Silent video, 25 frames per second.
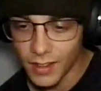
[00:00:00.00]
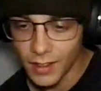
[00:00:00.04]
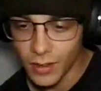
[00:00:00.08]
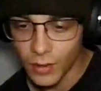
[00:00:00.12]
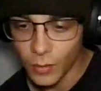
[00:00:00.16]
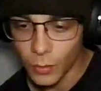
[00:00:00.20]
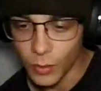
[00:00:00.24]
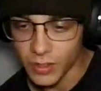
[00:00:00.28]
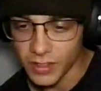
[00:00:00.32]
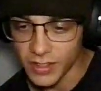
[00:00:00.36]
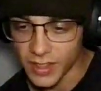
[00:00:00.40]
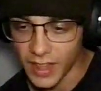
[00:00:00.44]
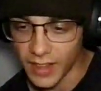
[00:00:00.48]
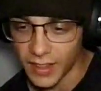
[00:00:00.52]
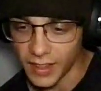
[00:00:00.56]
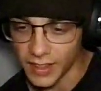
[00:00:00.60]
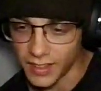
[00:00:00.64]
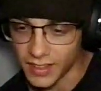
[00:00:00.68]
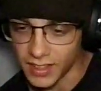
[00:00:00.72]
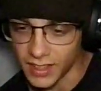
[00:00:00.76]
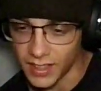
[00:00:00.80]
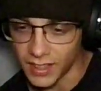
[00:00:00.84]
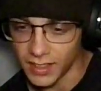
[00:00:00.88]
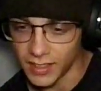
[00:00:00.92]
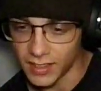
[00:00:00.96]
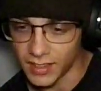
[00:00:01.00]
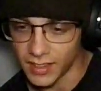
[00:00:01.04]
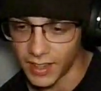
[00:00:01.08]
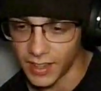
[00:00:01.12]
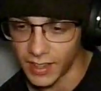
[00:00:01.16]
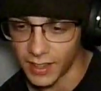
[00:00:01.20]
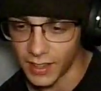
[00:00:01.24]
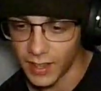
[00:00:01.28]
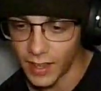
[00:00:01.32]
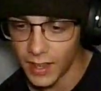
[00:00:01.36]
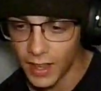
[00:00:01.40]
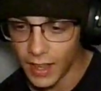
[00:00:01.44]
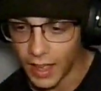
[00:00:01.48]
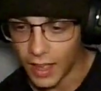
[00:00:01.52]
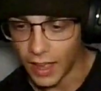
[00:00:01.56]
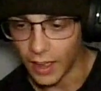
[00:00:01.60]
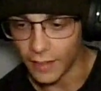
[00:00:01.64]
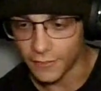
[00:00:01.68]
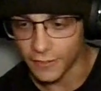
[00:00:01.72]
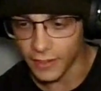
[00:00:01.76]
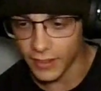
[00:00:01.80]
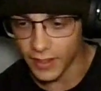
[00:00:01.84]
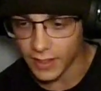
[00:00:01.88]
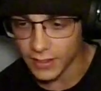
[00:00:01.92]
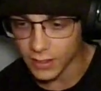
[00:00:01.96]
What is Alex Heaton saying? I
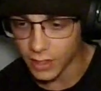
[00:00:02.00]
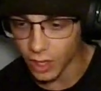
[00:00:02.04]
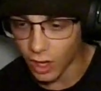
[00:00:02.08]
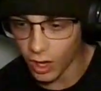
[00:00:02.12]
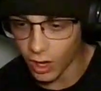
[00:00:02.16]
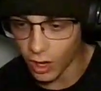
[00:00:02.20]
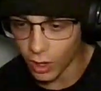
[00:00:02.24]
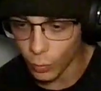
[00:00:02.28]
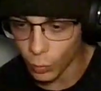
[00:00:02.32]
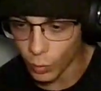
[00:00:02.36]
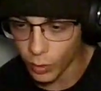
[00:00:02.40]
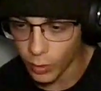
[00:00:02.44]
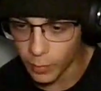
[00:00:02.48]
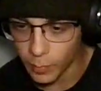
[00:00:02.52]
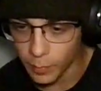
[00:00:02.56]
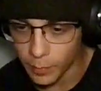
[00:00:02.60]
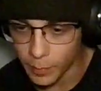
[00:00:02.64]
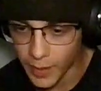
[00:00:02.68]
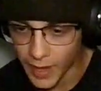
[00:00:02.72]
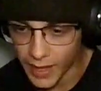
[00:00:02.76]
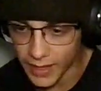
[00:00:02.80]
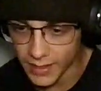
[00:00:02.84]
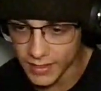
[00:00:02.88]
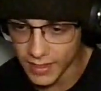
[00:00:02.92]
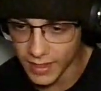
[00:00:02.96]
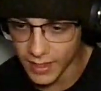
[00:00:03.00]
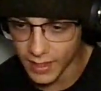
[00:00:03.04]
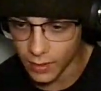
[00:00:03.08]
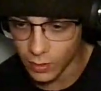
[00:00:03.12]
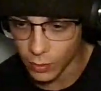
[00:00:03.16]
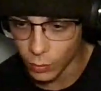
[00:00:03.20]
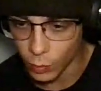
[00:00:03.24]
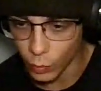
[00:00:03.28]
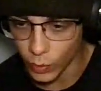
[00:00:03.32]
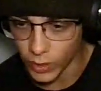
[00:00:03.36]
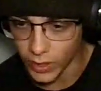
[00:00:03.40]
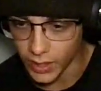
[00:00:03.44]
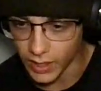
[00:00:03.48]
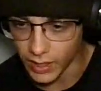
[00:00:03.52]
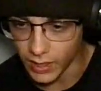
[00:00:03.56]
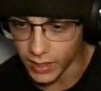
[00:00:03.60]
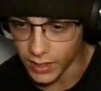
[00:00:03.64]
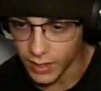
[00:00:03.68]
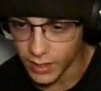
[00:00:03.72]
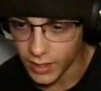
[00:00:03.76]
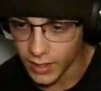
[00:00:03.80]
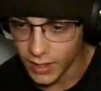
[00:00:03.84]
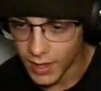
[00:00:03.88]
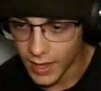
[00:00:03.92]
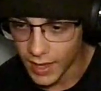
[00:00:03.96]
feel like the odd one back then when
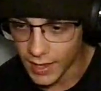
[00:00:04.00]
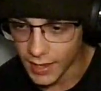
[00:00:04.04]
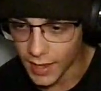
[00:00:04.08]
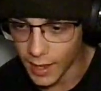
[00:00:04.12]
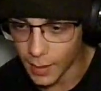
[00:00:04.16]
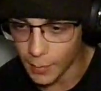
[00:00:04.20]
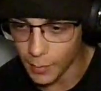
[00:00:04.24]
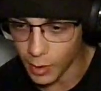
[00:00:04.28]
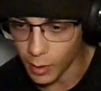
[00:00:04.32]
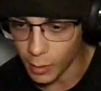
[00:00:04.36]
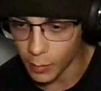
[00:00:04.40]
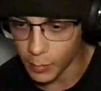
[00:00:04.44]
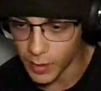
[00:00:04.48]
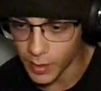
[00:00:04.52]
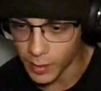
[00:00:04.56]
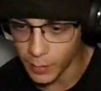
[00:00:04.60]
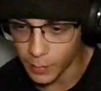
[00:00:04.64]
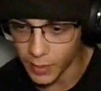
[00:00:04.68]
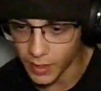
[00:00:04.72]
it came into Khabib,